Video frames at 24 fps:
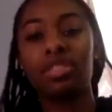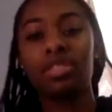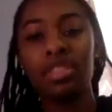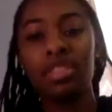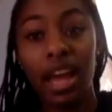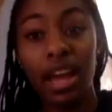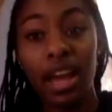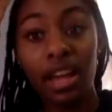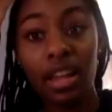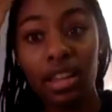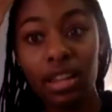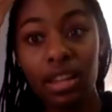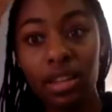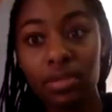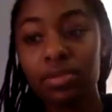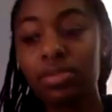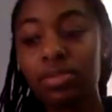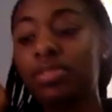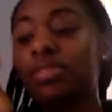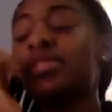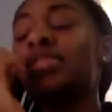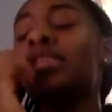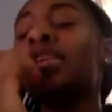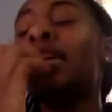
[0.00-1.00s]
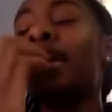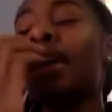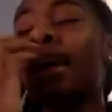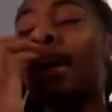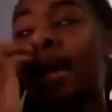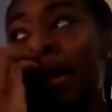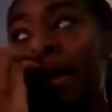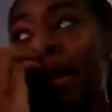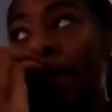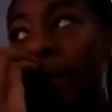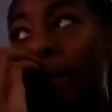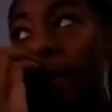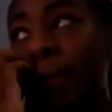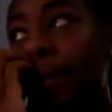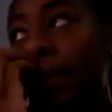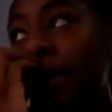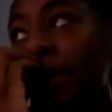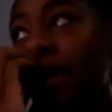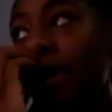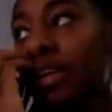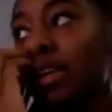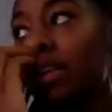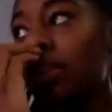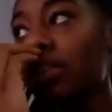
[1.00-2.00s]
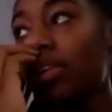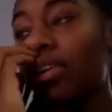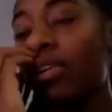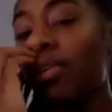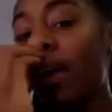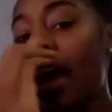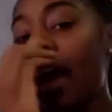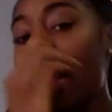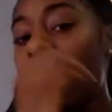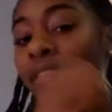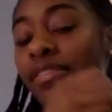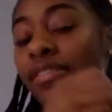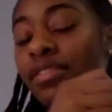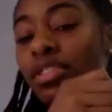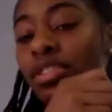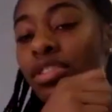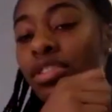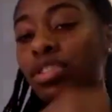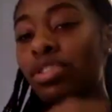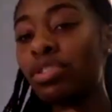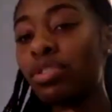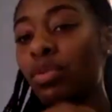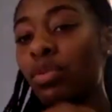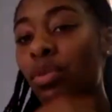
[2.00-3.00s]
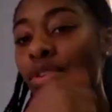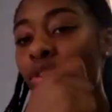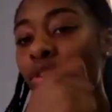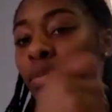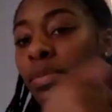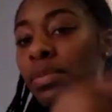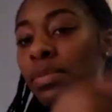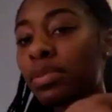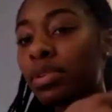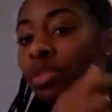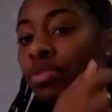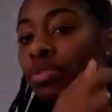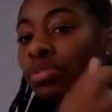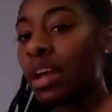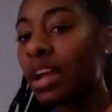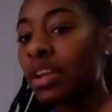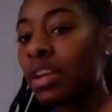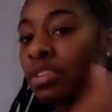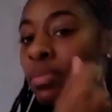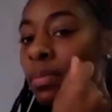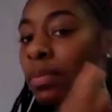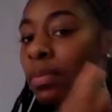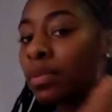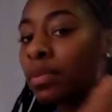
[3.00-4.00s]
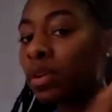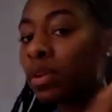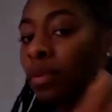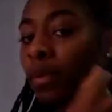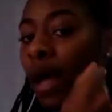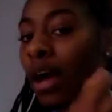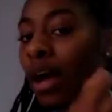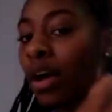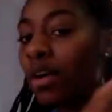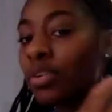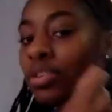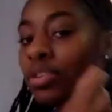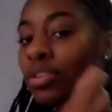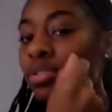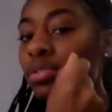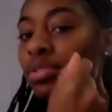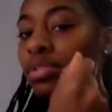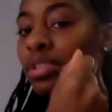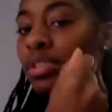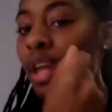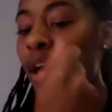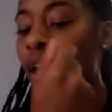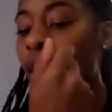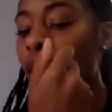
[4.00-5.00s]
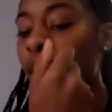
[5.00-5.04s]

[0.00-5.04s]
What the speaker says: Just that close. But after, when you blow dry and you blow out, you